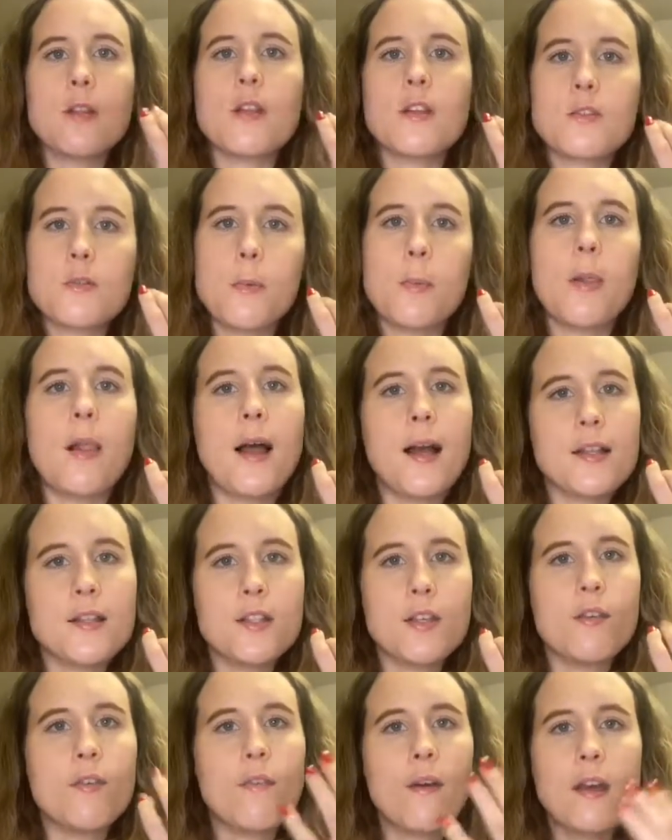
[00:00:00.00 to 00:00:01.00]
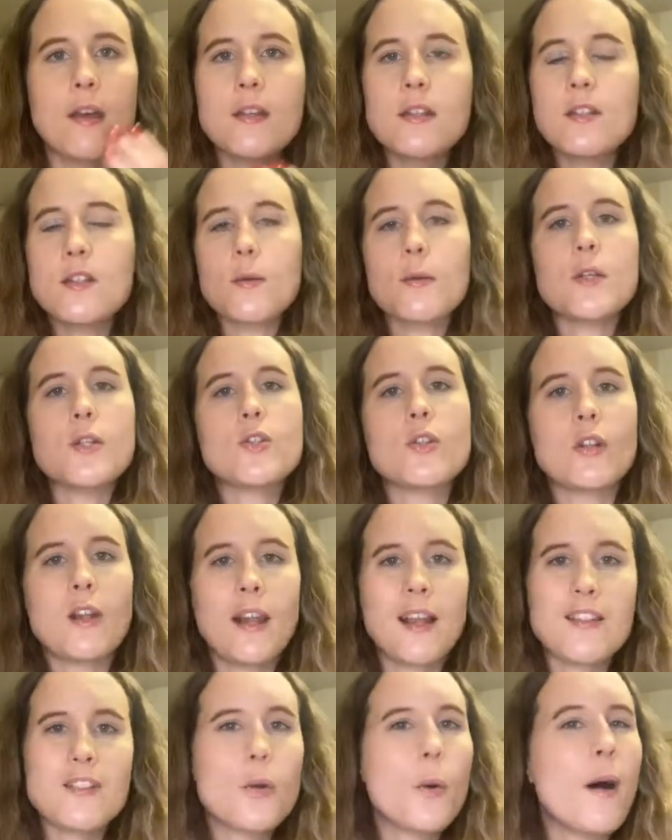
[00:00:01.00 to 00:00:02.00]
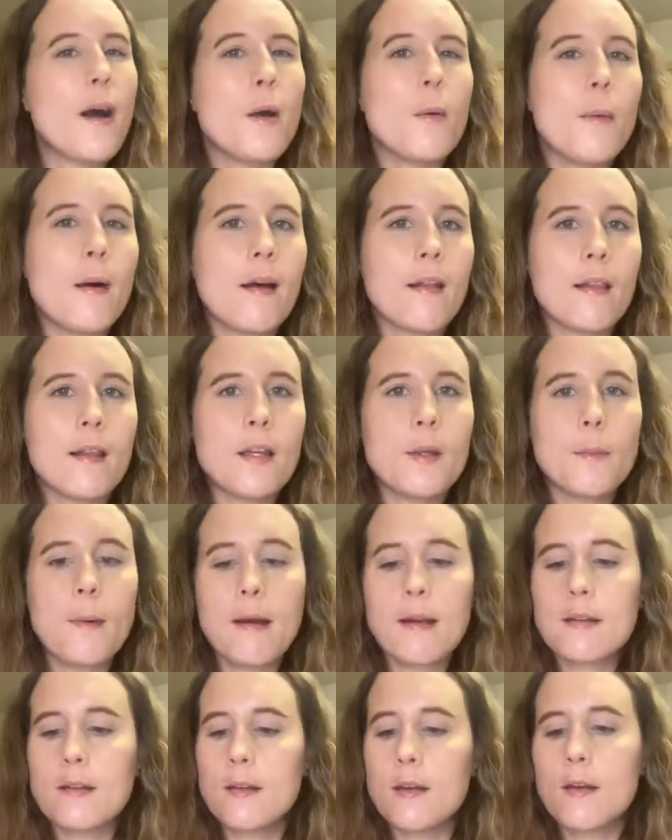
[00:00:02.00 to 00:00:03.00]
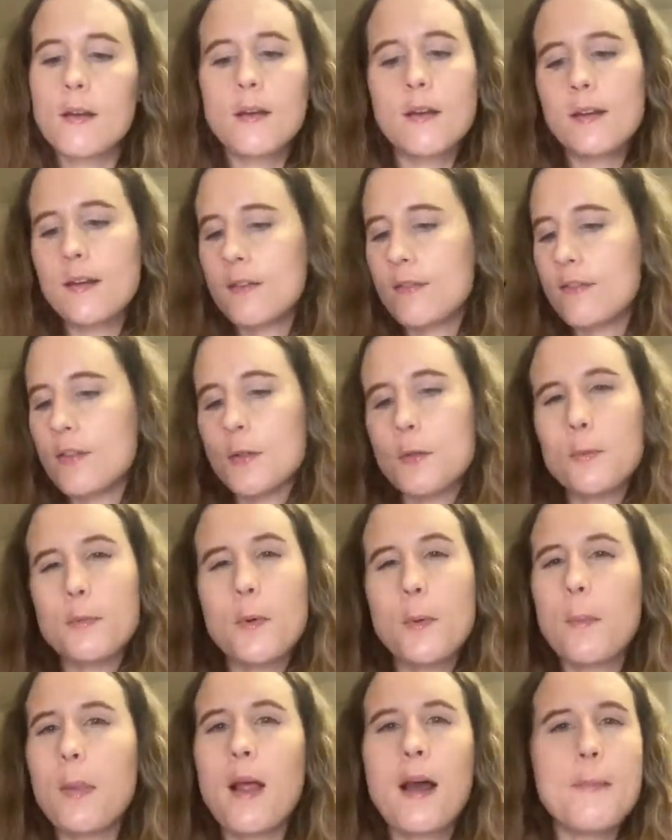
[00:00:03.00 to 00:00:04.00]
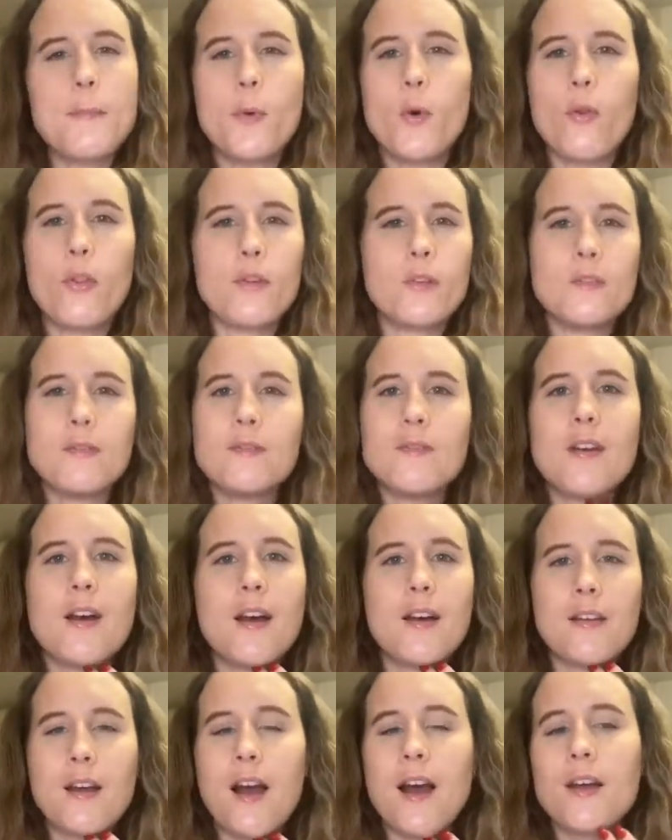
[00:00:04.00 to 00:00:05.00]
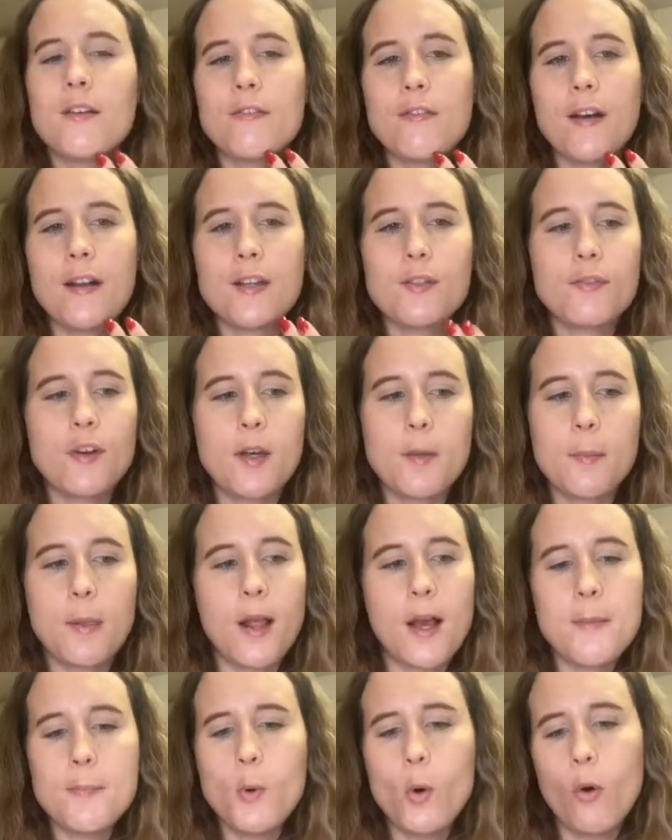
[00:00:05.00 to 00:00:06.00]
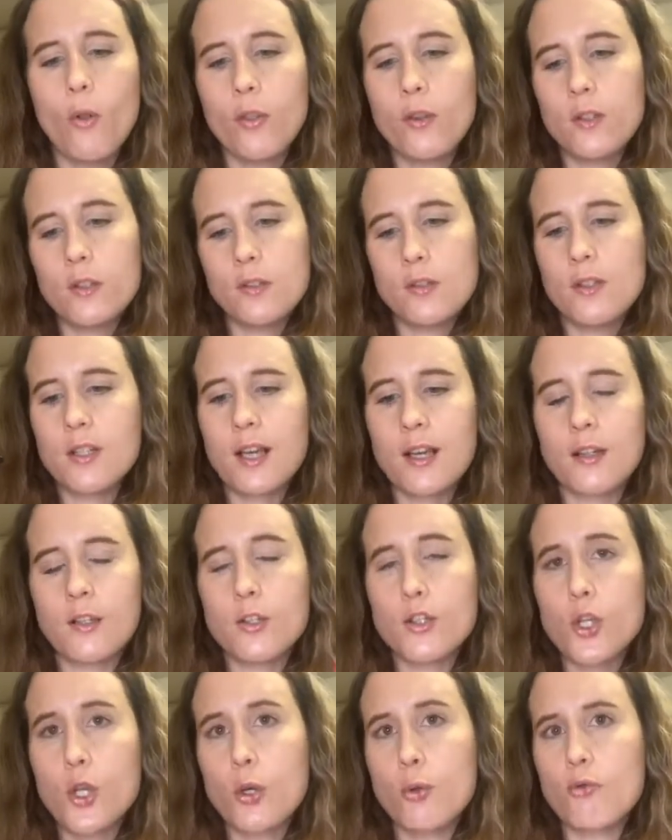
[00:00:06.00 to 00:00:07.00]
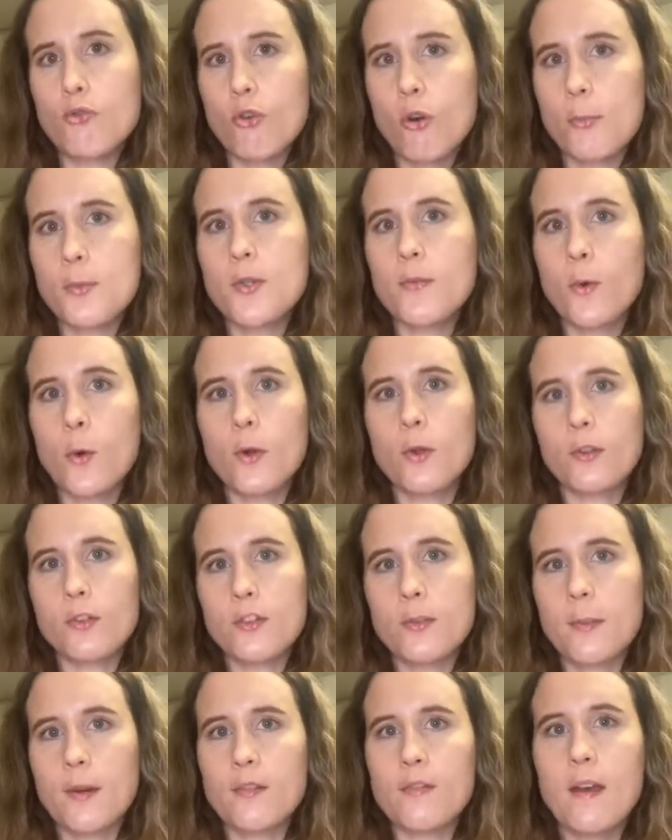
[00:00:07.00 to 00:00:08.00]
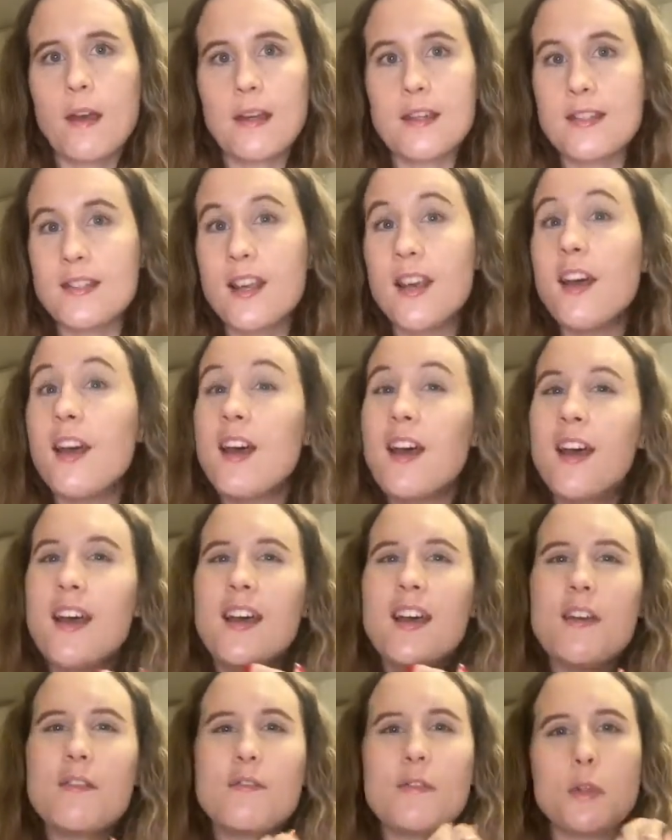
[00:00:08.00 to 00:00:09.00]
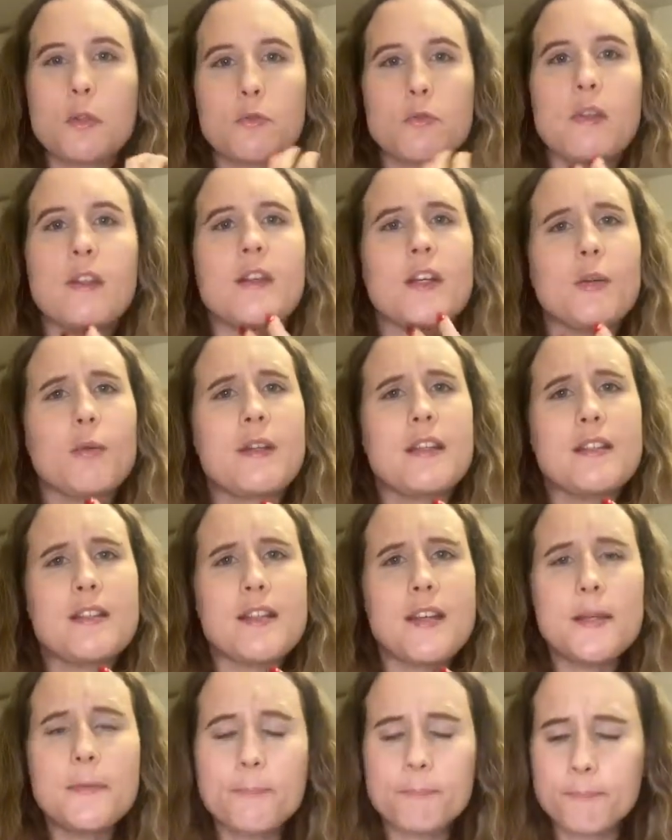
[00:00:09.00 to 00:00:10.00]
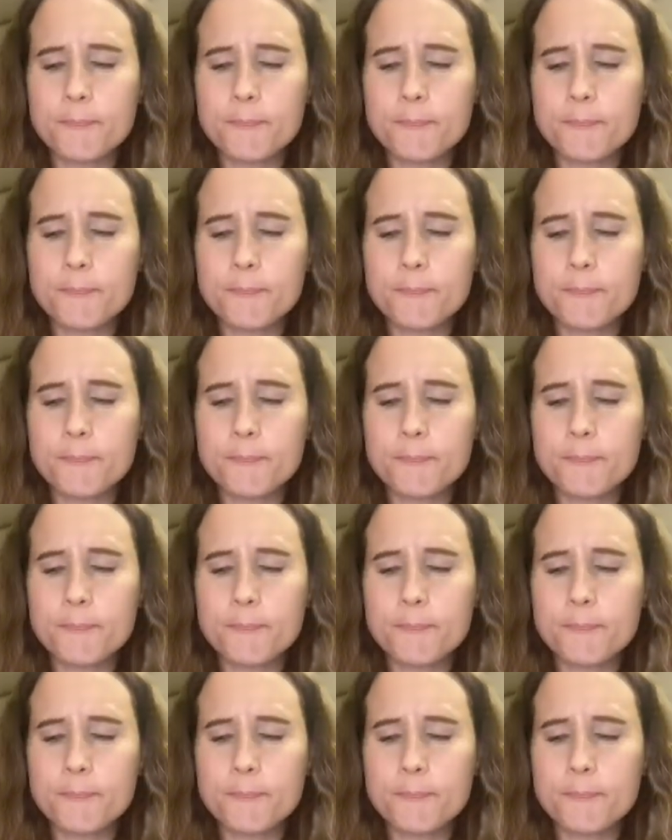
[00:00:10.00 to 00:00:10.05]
to apply to your face, so it should last quite a while anyway. If you apply more than, I find if I apply more than kind of two drops of oil to my face, it feels really greasy,